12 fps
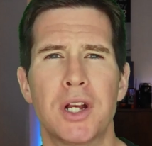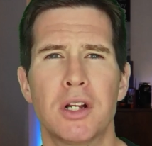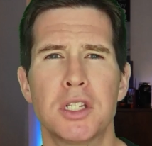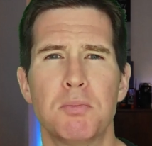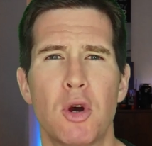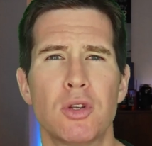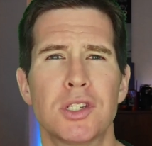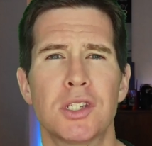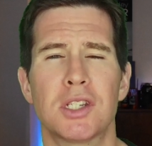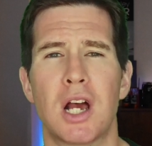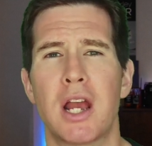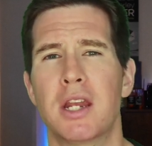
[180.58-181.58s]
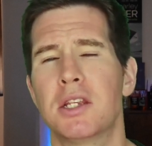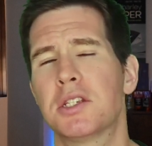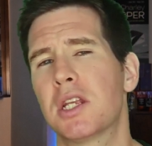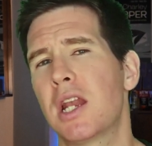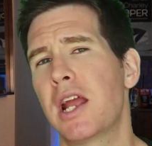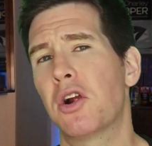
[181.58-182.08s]
because most societies
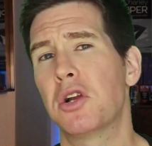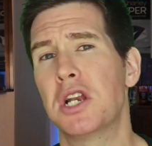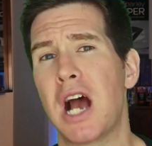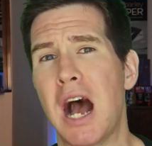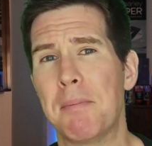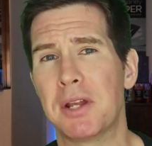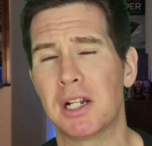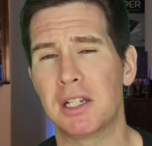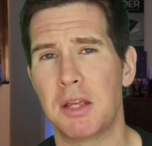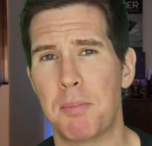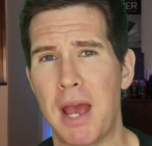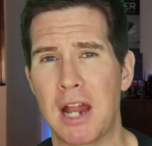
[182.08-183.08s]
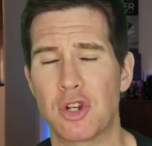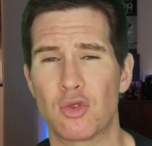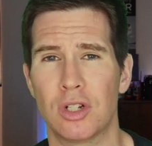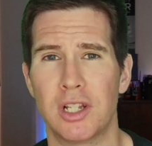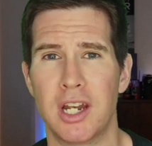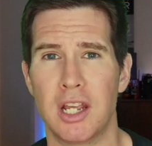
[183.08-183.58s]
today are nominally
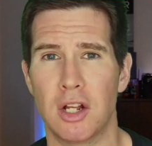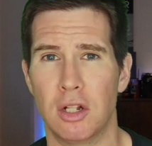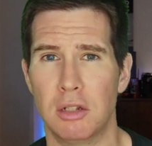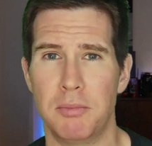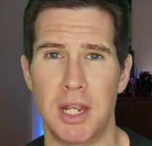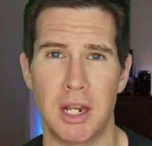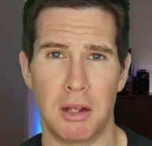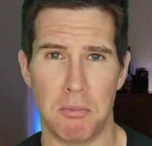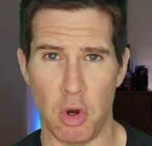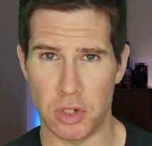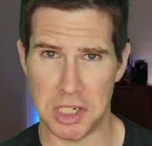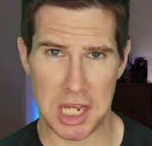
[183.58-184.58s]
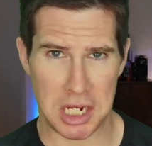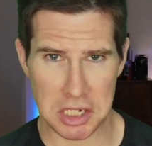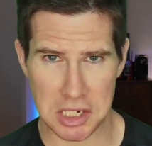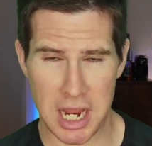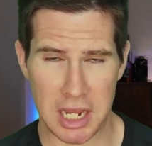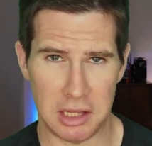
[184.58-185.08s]
patrilineal, meaning most kids
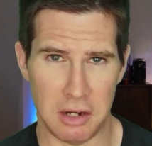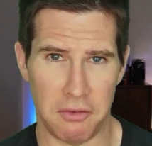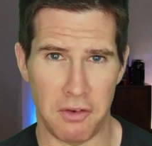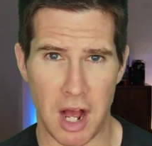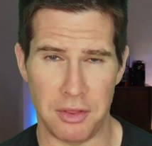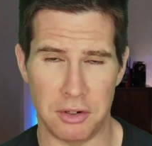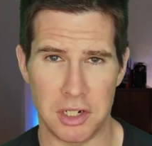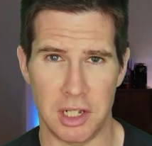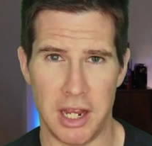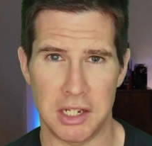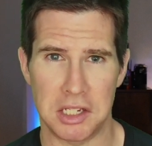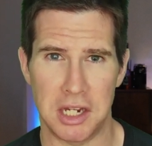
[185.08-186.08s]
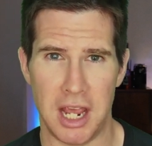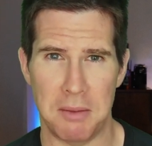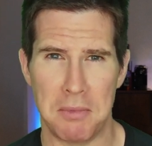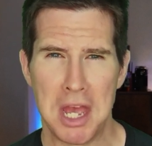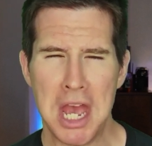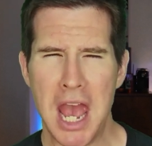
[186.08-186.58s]
take their father's last
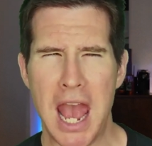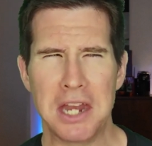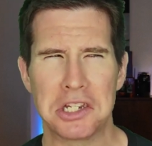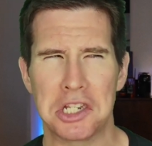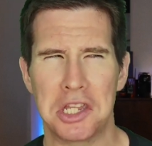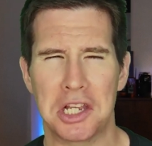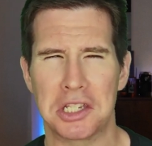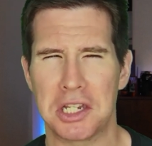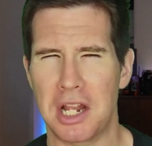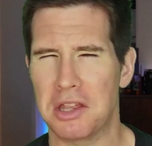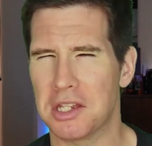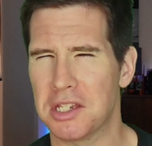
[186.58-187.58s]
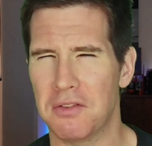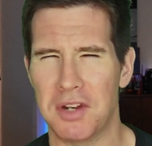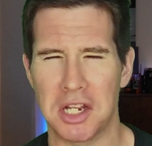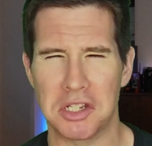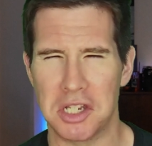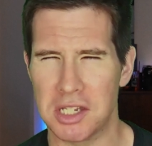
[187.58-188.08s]
name, and to the extent this even
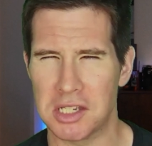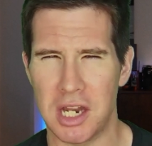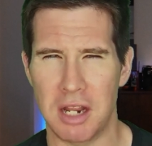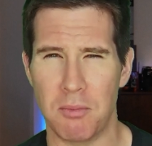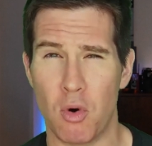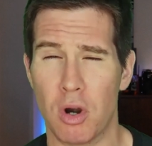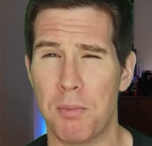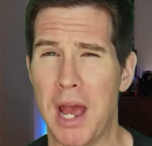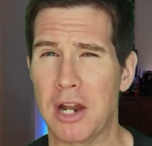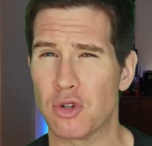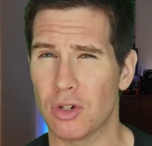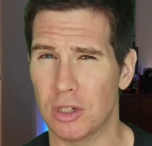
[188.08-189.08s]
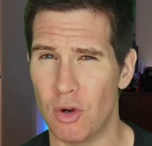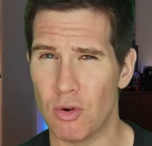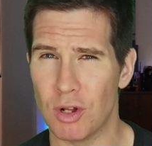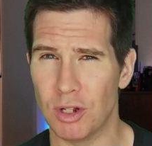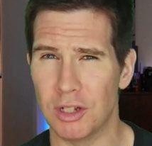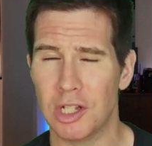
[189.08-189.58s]
exists anymore,
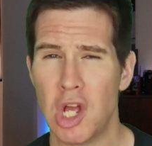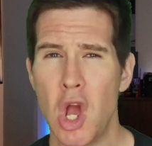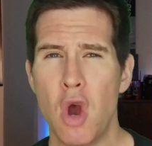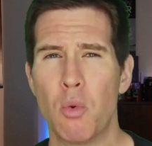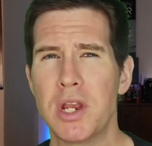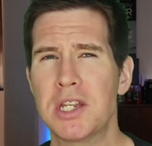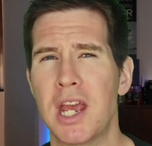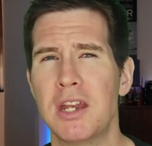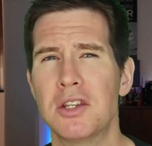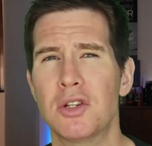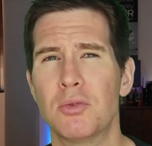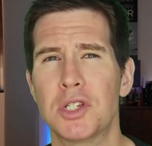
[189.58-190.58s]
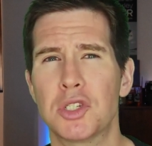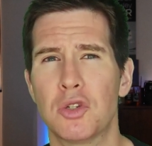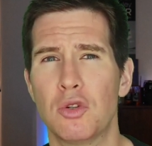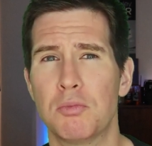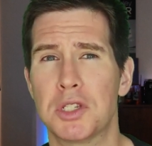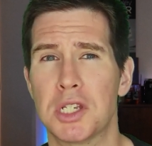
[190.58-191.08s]
patrilocal, we tend to
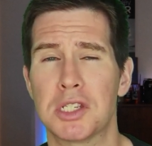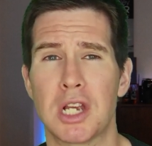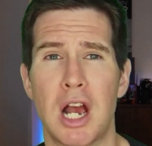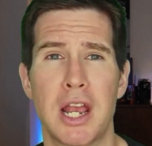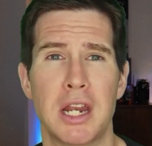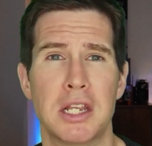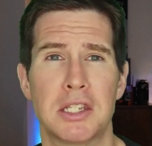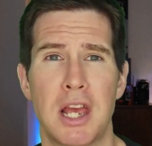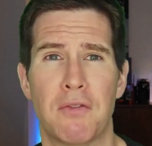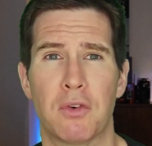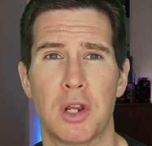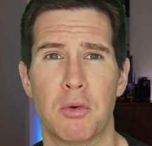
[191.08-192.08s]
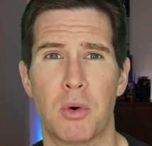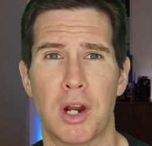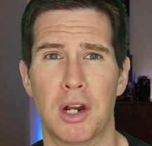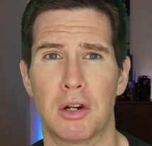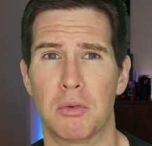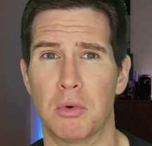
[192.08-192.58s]
assume societies
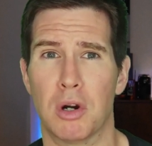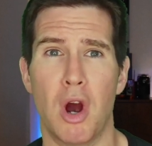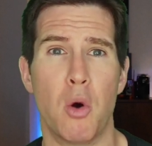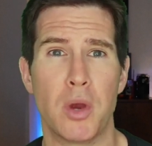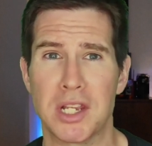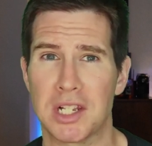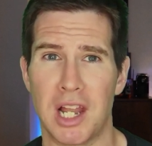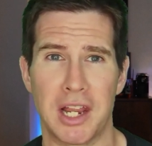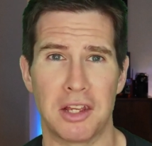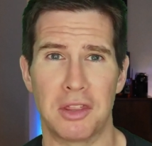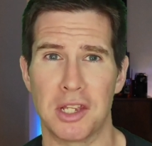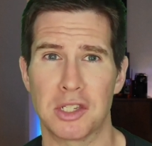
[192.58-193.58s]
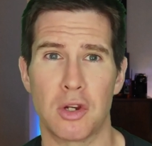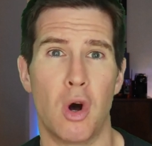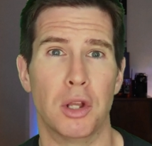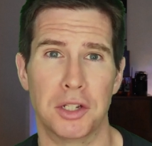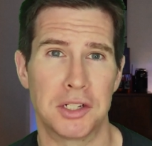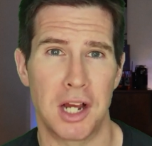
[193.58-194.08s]
everywhere were always like this
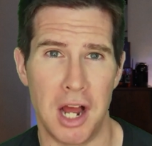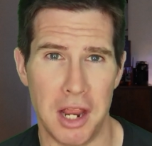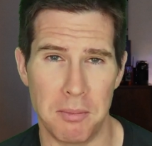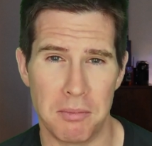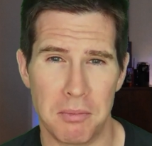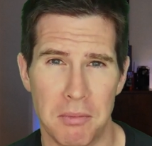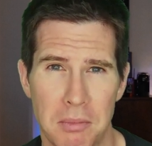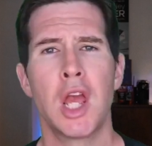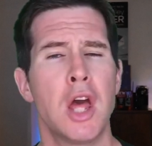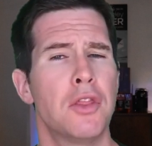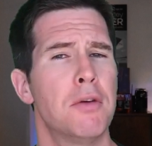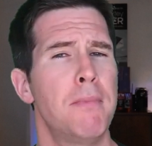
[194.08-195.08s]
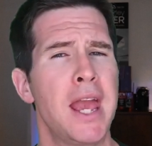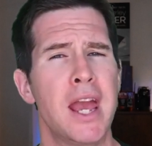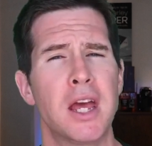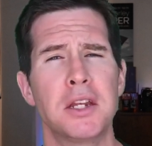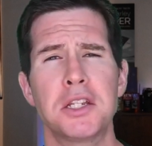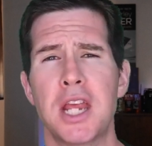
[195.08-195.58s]
all the time. The
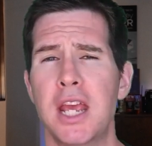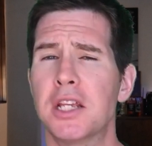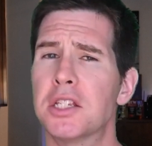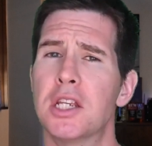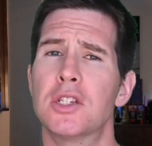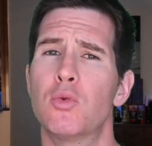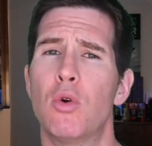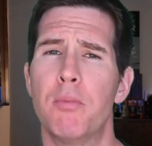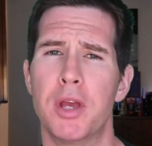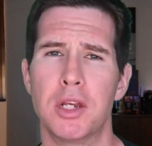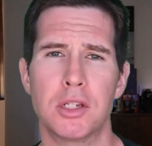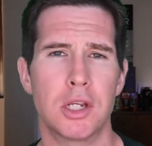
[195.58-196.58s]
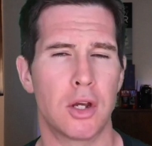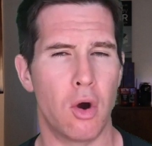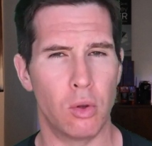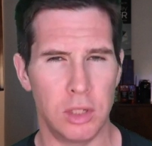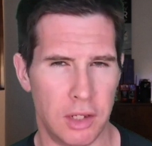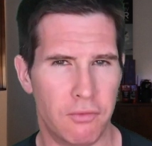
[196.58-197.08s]
man takes his woman to go
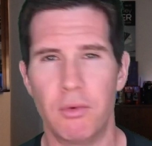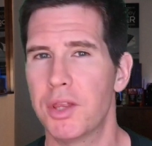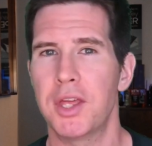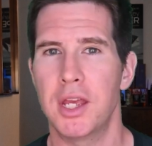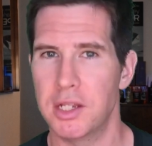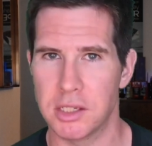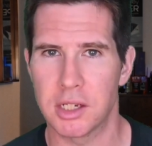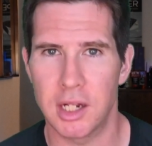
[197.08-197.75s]
live with his